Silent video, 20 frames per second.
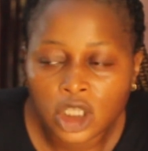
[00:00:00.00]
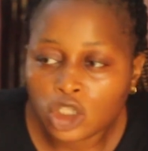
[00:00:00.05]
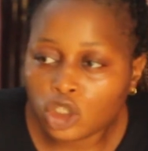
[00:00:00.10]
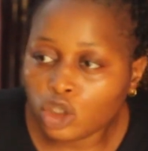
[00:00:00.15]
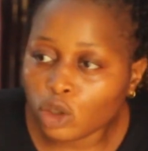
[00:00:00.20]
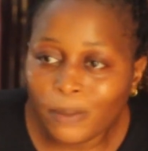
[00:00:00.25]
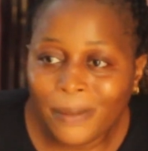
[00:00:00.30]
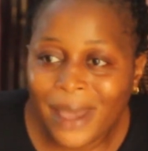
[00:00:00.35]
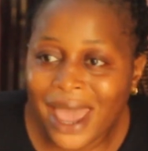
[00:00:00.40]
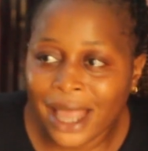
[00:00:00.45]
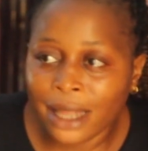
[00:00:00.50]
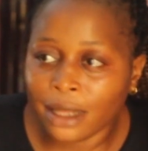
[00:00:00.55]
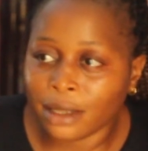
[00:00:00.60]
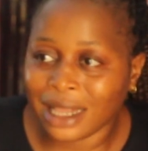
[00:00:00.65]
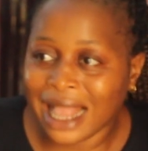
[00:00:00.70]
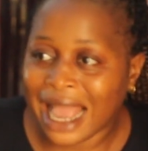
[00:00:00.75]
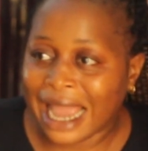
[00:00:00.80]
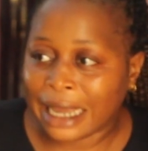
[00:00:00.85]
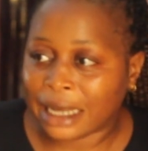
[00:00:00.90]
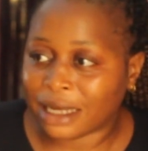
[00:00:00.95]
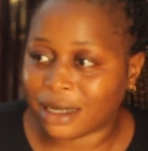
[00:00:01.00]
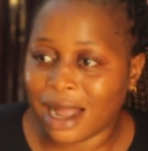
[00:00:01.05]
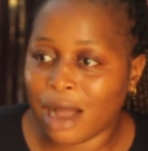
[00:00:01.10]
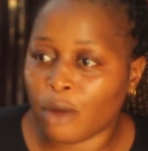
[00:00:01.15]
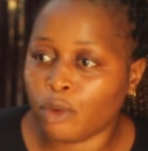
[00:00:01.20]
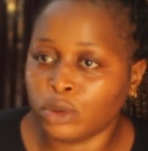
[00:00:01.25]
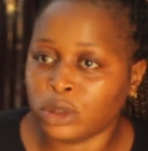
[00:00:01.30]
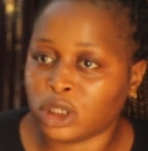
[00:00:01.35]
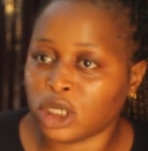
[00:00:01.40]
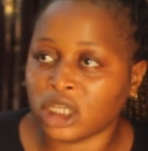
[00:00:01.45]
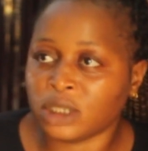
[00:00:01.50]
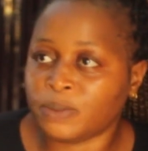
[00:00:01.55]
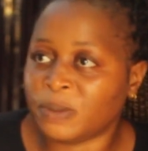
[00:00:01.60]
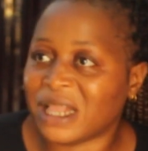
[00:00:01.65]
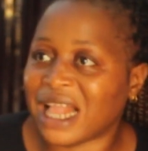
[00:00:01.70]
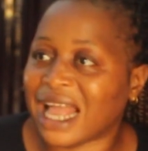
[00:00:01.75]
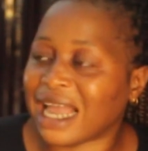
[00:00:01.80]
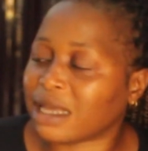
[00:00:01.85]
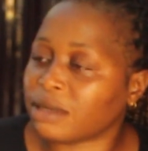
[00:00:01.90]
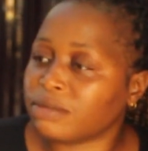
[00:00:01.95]
To men, like, I will just be
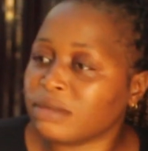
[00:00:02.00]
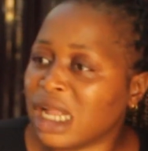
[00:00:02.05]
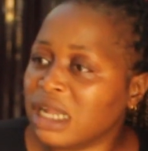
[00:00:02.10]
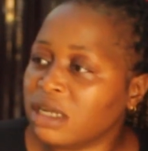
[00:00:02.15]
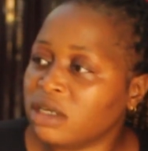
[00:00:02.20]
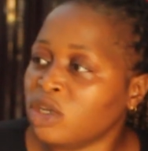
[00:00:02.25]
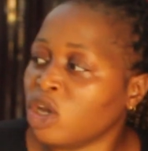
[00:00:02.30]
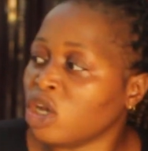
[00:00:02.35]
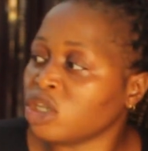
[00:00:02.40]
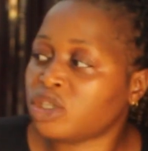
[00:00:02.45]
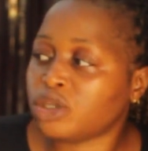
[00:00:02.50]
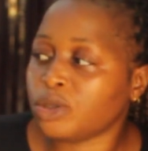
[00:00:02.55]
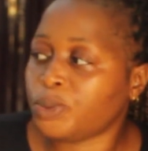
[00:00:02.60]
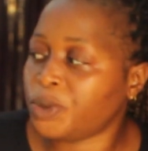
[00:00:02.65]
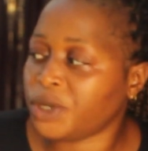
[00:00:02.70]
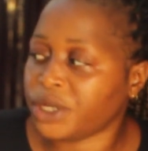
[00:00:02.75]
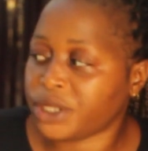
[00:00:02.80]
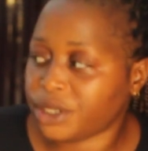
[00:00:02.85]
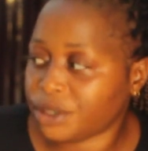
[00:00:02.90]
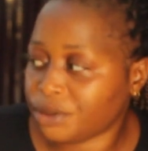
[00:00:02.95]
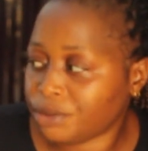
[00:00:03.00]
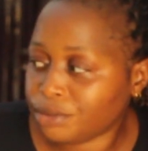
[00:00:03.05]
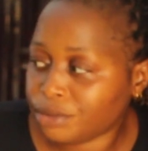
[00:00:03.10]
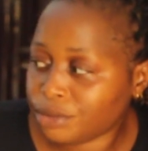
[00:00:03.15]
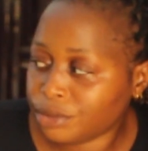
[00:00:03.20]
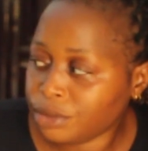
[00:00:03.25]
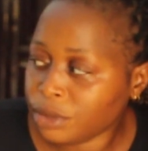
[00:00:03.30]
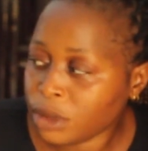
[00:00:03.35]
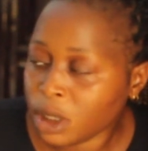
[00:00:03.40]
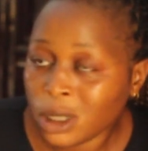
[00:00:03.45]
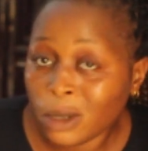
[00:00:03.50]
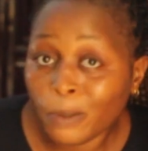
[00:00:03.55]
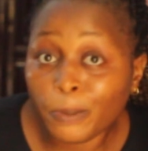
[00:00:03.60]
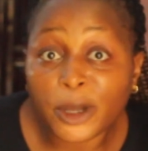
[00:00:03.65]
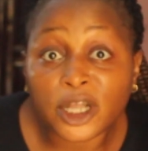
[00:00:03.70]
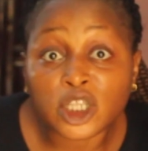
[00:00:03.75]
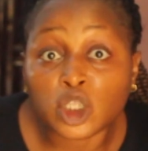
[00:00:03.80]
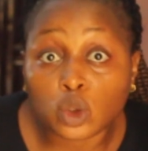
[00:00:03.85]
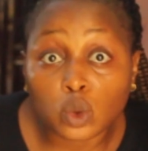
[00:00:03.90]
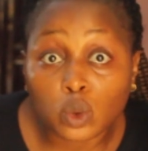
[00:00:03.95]
like, you're stupid.
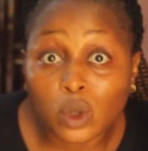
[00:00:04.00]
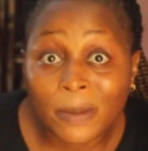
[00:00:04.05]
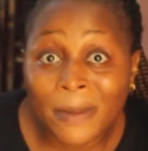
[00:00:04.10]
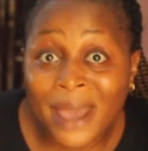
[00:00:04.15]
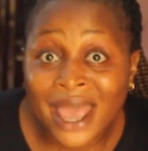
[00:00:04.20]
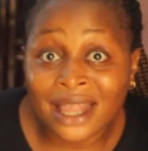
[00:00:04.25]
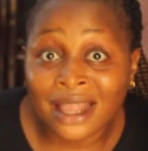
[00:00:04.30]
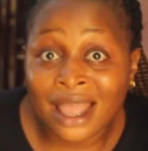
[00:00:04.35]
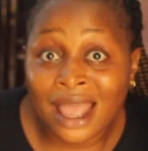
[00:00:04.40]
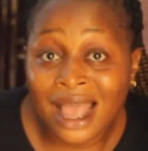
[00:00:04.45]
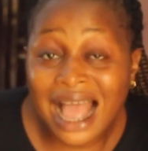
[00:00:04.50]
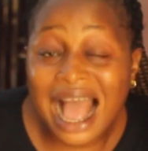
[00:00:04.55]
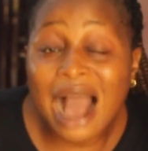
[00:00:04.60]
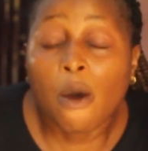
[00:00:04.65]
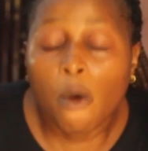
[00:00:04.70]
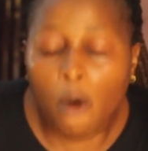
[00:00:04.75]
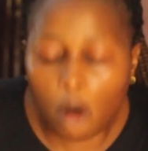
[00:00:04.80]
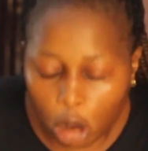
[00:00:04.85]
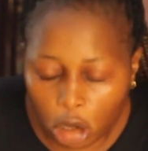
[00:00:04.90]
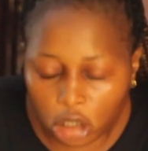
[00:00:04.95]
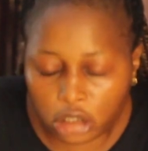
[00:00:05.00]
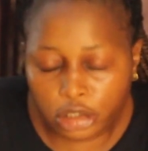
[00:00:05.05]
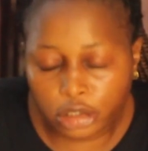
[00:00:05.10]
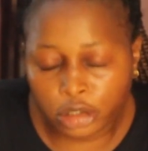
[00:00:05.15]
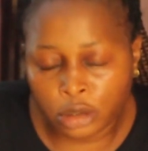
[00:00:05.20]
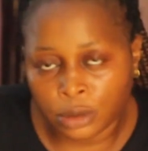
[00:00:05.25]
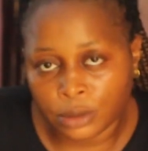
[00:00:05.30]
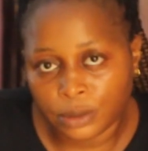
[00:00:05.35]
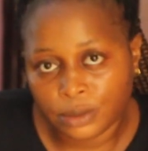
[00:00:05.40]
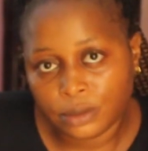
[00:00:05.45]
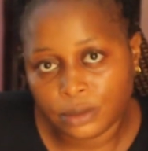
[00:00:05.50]
But to women, I will curse you.